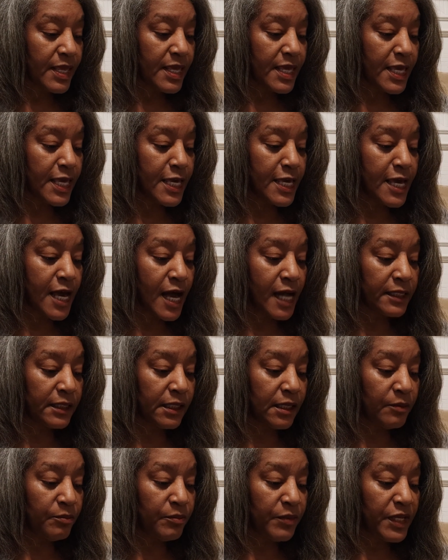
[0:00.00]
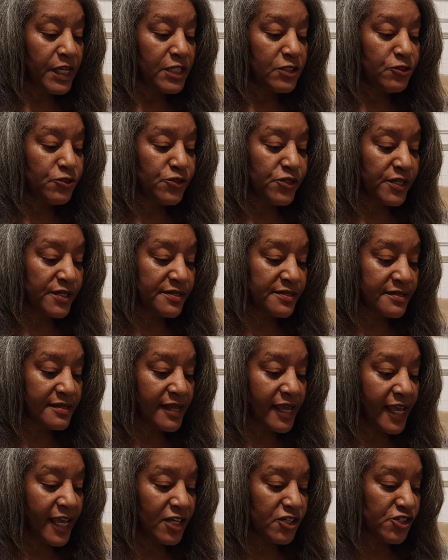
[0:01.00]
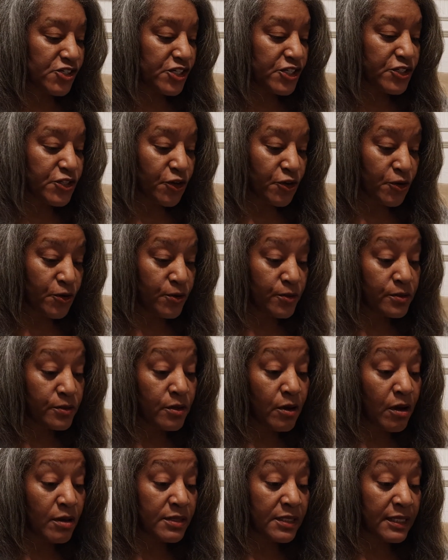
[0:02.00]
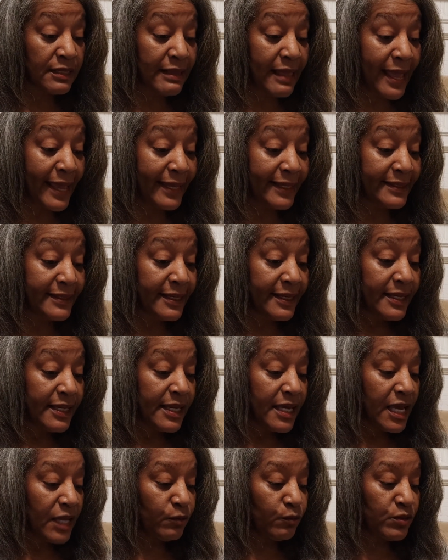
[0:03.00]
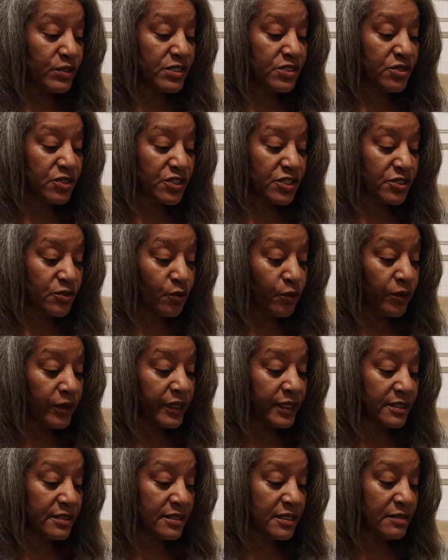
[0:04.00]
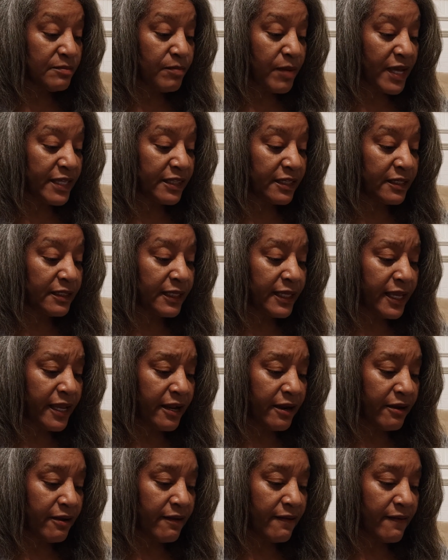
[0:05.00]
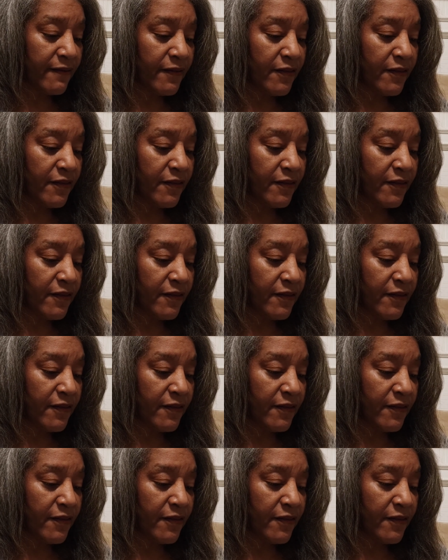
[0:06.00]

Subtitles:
He got up just as she turned on the light and was disoriented by the glare.